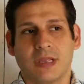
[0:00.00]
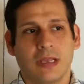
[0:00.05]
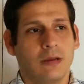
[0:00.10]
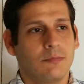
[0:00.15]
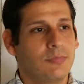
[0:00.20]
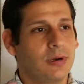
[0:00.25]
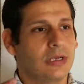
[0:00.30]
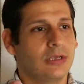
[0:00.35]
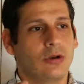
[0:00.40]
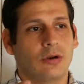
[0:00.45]

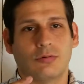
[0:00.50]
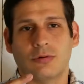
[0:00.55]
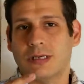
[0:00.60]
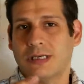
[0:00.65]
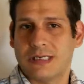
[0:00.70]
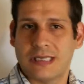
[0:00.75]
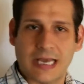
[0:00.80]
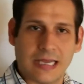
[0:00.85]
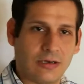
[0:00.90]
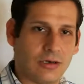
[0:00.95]
But
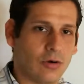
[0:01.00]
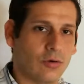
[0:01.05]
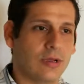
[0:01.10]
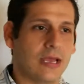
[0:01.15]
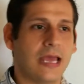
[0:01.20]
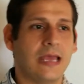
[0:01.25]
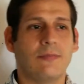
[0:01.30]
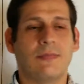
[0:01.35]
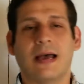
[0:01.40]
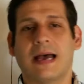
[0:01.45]
Nintendo
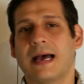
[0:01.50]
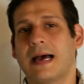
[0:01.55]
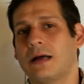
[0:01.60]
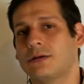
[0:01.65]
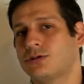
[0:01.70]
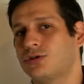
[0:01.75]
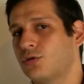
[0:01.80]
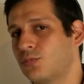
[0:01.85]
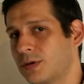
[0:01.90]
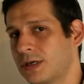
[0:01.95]
came
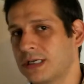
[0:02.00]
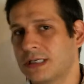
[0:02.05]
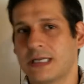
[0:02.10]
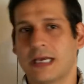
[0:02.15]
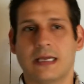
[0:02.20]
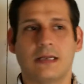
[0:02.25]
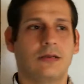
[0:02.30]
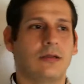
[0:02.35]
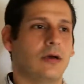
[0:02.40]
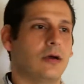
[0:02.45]
out, Super
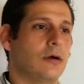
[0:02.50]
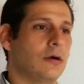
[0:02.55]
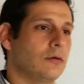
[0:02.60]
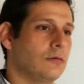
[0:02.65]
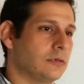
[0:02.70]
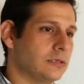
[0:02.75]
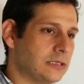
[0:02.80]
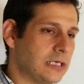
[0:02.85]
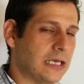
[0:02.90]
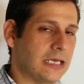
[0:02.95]
Nintendo,
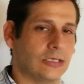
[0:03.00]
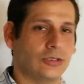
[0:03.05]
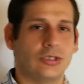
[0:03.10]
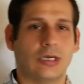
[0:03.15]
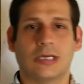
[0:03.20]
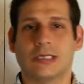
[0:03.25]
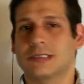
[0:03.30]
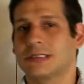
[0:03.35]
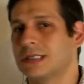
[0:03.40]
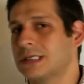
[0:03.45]
Sega
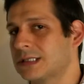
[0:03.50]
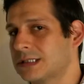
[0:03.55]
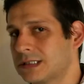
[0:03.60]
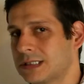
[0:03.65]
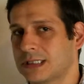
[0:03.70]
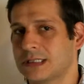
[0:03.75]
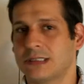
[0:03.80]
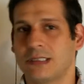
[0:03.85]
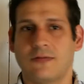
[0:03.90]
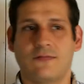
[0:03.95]
Genesis,
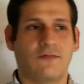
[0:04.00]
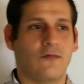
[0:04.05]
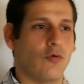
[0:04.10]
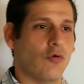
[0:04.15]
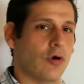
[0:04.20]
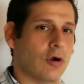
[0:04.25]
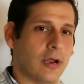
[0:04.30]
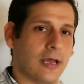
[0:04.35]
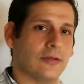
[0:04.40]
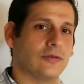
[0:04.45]

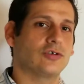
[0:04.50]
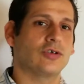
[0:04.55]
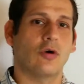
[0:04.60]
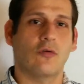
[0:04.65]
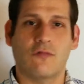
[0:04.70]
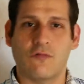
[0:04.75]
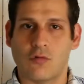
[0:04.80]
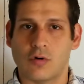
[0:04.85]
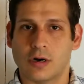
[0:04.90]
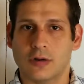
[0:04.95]
64, and so
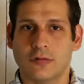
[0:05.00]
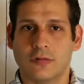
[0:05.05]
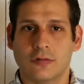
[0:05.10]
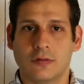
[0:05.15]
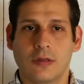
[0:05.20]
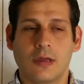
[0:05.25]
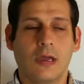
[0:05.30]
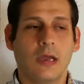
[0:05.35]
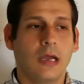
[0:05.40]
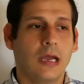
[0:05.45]
forth.
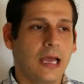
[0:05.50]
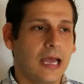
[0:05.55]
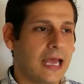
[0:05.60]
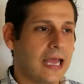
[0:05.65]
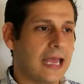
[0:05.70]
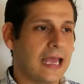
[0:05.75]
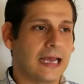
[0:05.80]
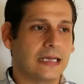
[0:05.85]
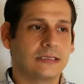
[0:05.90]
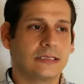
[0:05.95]

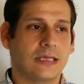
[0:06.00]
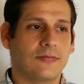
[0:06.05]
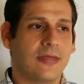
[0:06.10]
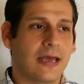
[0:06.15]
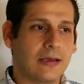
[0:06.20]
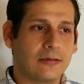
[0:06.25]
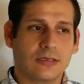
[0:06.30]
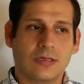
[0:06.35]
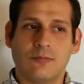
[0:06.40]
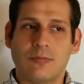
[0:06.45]
And
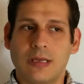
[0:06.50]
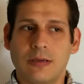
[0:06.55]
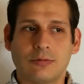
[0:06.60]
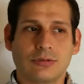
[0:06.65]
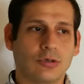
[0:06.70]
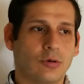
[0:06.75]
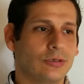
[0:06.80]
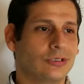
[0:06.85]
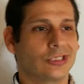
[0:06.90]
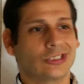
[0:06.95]
that to me was
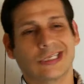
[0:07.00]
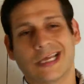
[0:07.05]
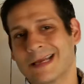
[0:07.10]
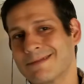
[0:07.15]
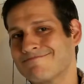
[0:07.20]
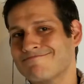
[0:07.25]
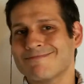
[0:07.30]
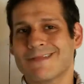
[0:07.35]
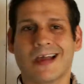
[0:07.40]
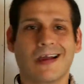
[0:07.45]
always just like,
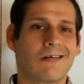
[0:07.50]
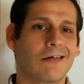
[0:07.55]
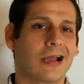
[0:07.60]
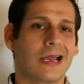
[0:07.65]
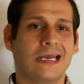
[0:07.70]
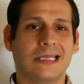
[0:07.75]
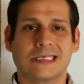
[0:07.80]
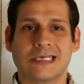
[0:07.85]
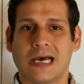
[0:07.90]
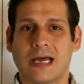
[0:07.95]
all right,
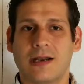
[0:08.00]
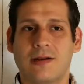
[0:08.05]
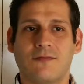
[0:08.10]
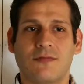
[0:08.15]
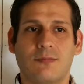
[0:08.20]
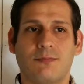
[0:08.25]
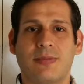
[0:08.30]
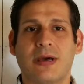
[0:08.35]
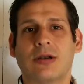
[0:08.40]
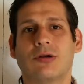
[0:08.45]
it's kind of a
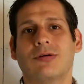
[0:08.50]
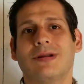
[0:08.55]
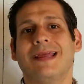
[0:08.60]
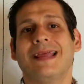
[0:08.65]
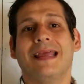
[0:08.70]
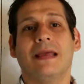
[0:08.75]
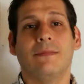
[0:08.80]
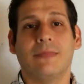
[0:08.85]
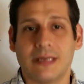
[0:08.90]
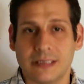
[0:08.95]
better
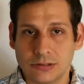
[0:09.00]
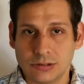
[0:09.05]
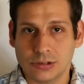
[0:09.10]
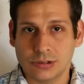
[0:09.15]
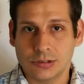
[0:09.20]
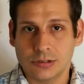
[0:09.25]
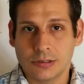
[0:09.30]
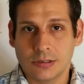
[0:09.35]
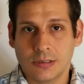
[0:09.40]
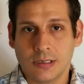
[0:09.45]

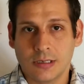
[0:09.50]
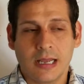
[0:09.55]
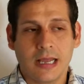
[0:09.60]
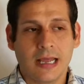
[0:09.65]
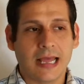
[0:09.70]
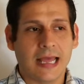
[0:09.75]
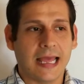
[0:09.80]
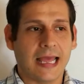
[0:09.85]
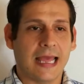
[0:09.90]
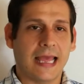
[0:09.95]
image
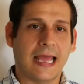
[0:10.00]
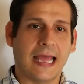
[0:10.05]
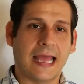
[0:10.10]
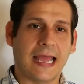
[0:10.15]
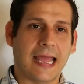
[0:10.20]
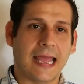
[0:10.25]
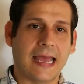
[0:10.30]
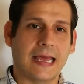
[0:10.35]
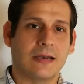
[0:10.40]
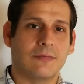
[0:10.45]

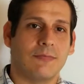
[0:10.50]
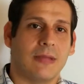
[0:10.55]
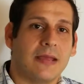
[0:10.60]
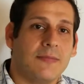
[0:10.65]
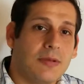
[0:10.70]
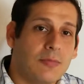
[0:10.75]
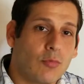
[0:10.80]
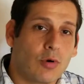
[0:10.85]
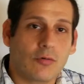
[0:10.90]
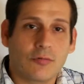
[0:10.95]
and maybe
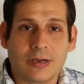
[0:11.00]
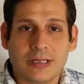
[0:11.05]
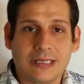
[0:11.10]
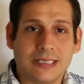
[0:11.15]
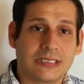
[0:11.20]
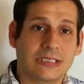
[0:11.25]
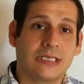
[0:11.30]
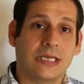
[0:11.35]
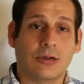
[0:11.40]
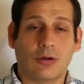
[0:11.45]
more
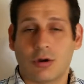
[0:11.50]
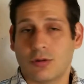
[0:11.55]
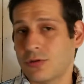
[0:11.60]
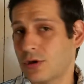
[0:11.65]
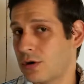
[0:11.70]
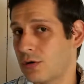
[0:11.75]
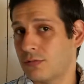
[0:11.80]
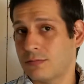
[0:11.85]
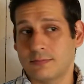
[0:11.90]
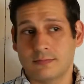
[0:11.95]
realistic,
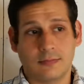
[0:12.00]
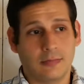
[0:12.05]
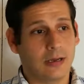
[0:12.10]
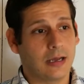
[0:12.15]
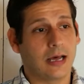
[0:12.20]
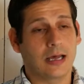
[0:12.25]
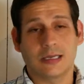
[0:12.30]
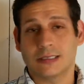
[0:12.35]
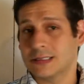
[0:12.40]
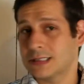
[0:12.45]
although
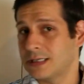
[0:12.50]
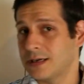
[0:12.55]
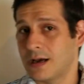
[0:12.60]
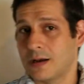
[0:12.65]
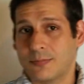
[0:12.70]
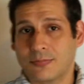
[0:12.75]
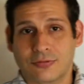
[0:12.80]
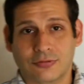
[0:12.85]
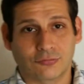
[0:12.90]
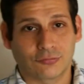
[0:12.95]
honestly
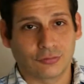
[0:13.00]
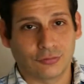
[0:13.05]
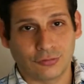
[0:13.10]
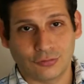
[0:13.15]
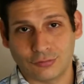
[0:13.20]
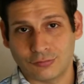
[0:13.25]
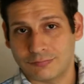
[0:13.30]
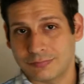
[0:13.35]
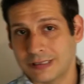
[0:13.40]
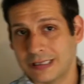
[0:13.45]
up
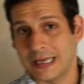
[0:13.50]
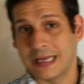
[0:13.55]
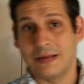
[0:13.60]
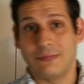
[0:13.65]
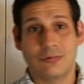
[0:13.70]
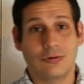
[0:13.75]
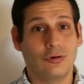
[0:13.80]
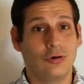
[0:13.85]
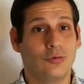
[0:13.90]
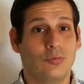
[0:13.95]
through
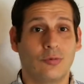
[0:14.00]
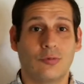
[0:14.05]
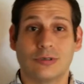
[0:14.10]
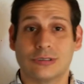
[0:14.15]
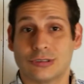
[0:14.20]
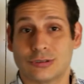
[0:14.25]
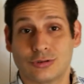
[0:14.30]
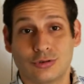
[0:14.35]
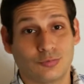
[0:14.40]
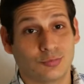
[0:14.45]
GameCube it
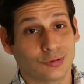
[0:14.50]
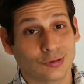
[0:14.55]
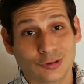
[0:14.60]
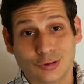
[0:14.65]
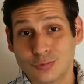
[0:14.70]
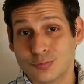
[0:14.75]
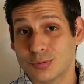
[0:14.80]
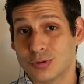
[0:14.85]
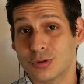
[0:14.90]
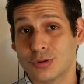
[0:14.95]
wasn't
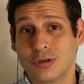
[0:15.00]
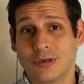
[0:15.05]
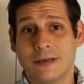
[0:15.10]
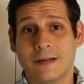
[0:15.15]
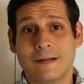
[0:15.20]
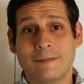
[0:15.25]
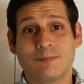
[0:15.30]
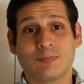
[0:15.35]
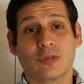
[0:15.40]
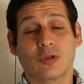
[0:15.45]
super
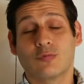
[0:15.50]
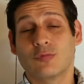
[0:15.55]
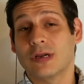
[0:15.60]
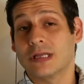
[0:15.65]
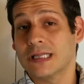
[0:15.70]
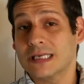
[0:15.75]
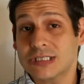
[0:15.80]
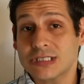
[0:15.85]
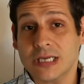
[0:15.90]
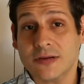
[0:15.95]

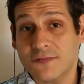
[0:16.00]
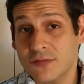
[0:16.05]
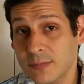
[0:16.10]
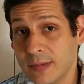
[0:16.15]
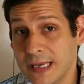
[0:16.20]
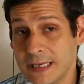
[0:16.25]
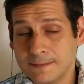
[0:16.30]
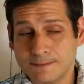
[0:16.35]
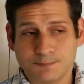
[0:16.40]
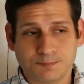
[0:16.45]
realistic for
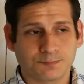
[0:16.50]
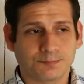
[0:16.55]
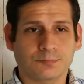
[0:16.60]
me.